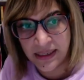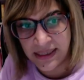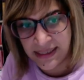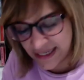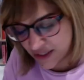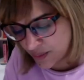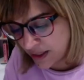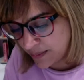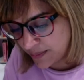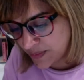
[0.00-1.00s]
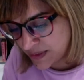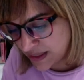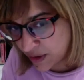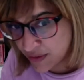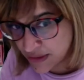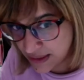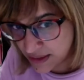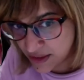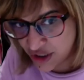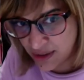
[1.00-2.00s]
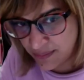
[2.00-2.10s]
Next one up, 0 is an integer.